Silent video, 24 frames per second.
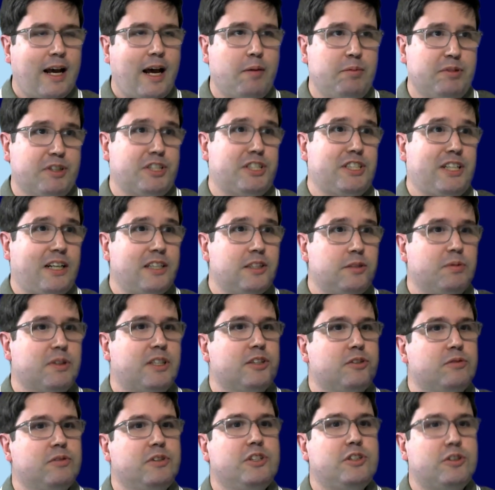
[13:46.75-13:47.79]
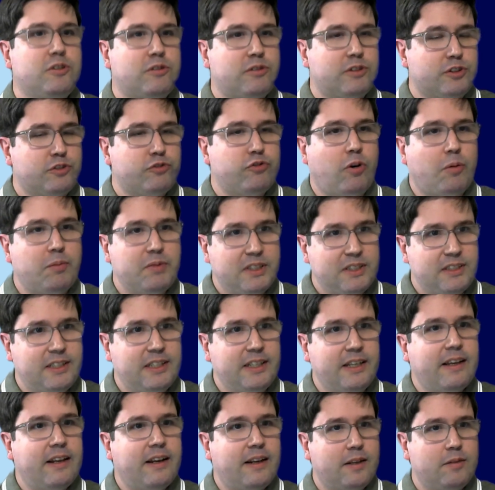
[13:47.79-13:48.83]
a big challenge because you need to transform the
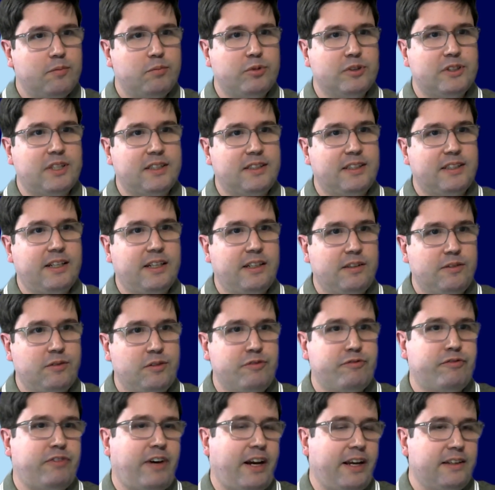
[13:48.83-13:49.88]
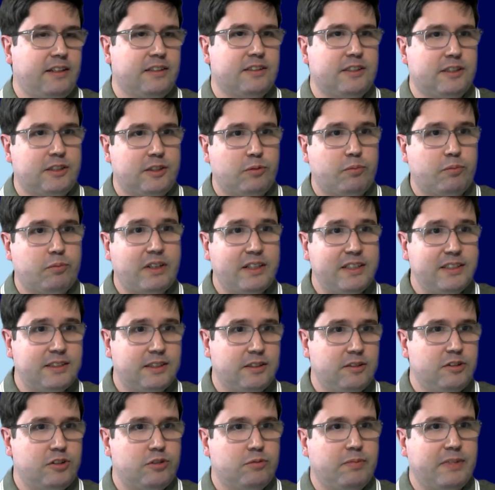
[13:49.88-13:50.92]
data and put that data unified in a central place,
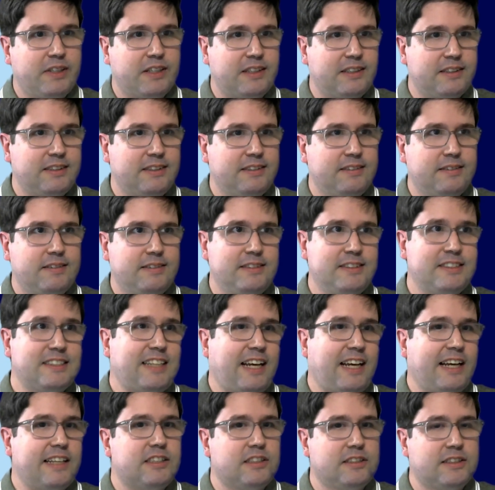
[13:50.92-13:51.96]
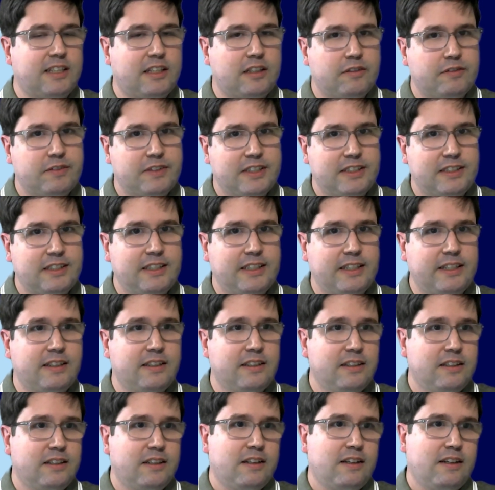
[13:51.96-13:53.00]
and need to make insights inside of that
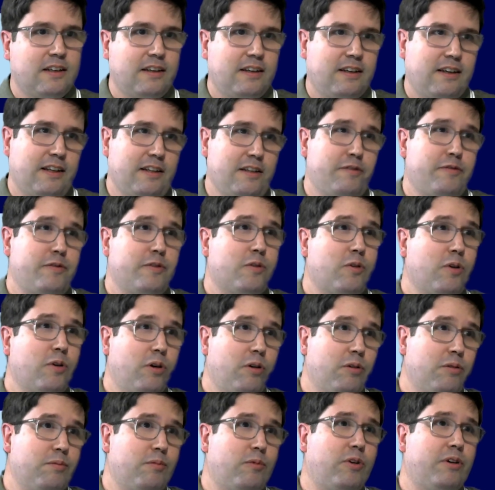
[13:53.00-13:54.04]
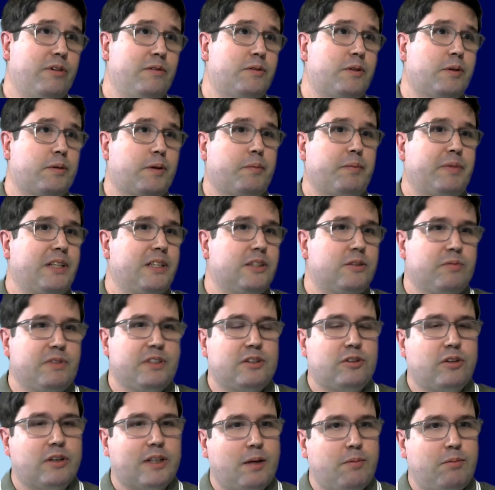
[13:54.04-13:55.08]
data. And if you go more into interoperability, when
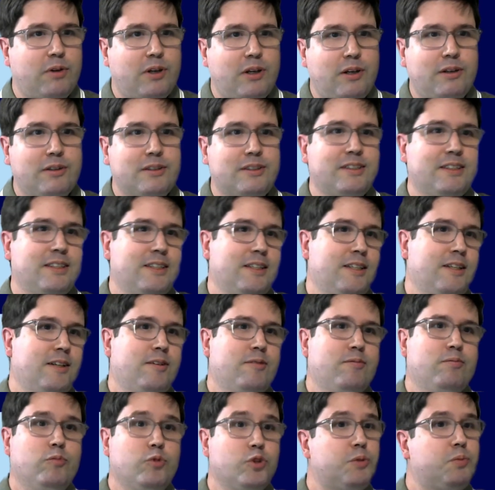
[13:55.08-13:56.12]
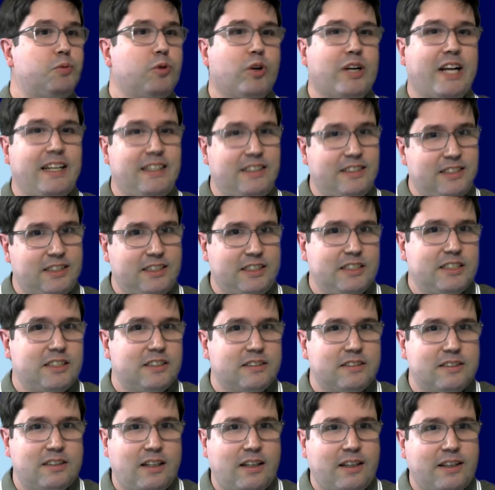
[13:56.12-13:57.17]
you talk about multiple
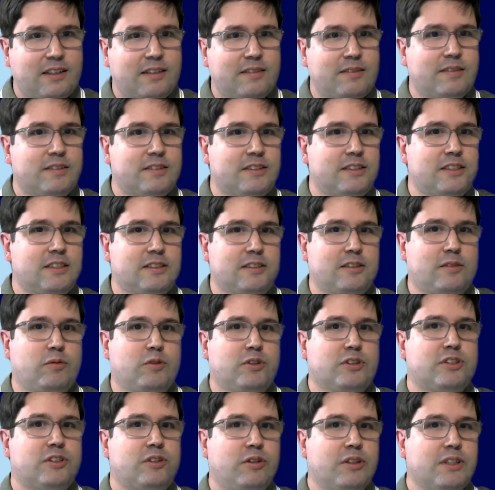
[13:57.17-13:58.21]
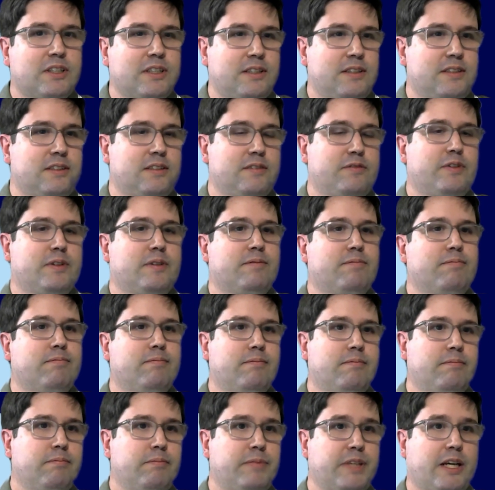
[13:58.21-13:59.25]
organizations, like Cieslak was talking, is even
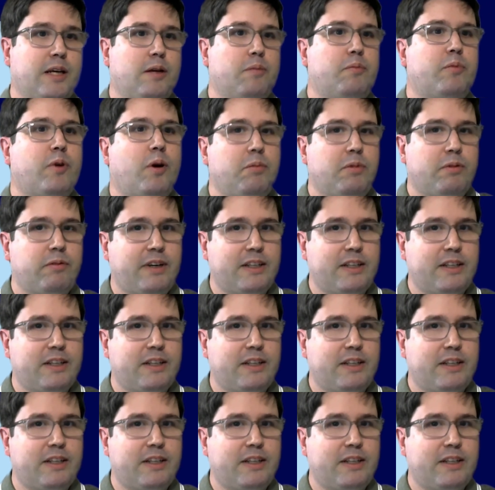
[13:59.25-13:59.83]
bigger problem,